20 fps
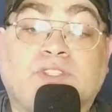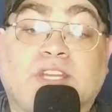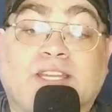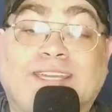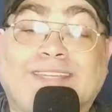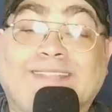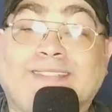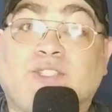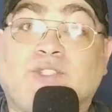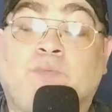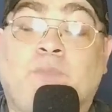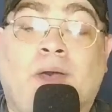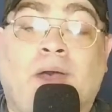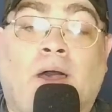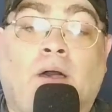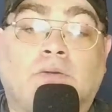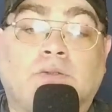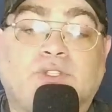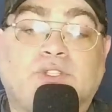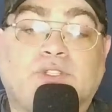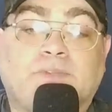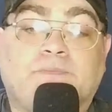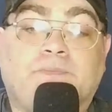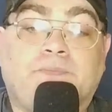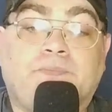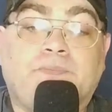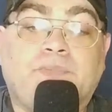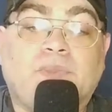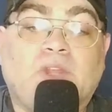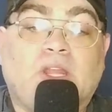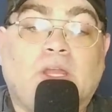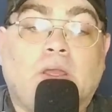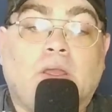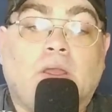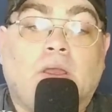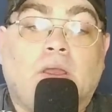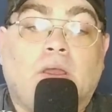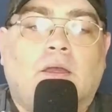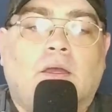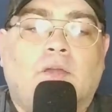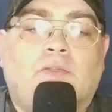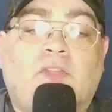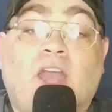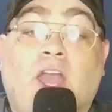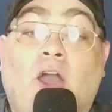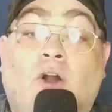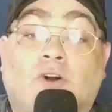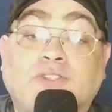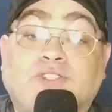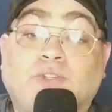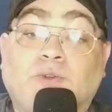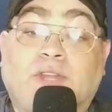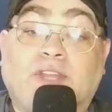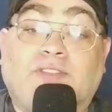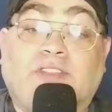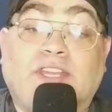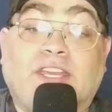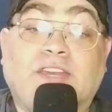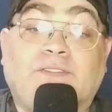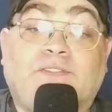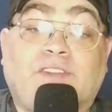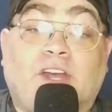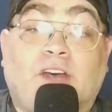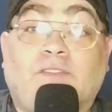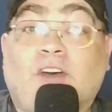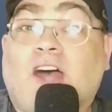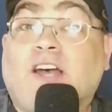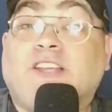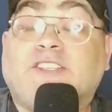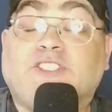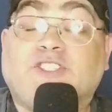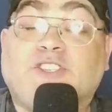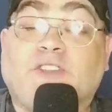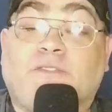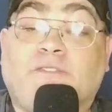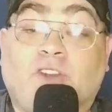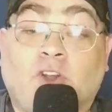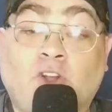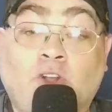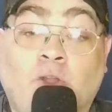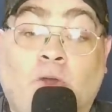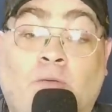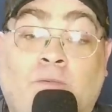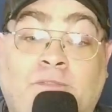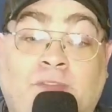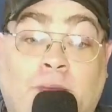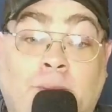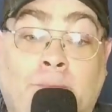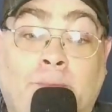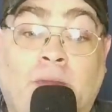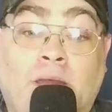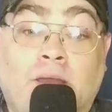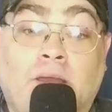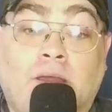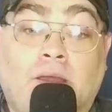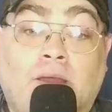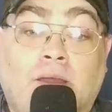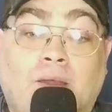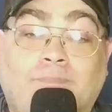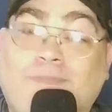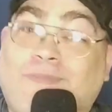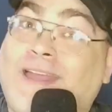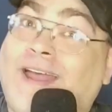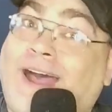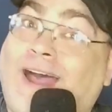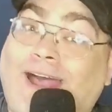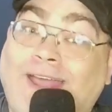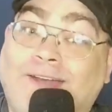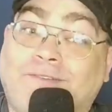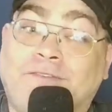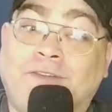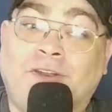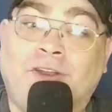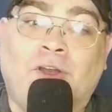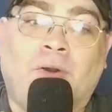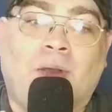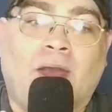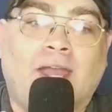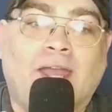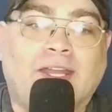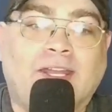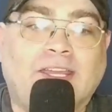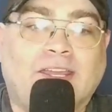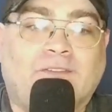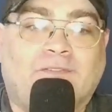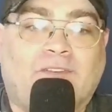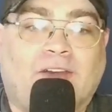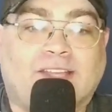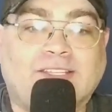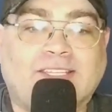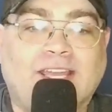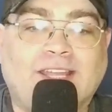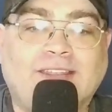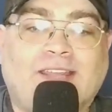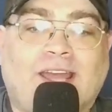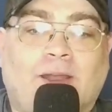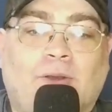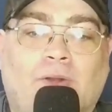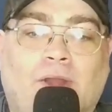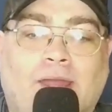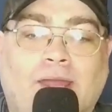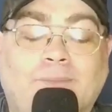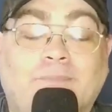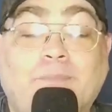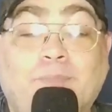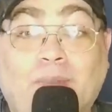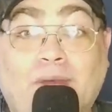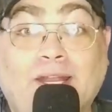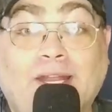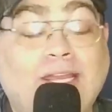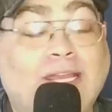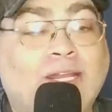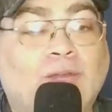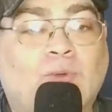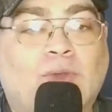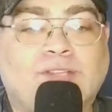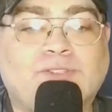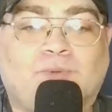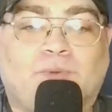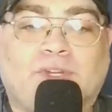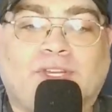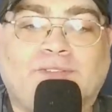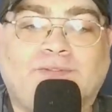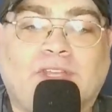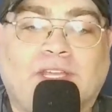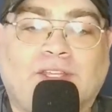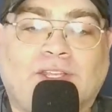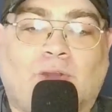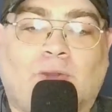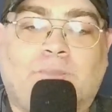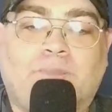against spells. They also get the gift of Zavernalvim. I have no idea if I said that right, but anyways, we'll continue.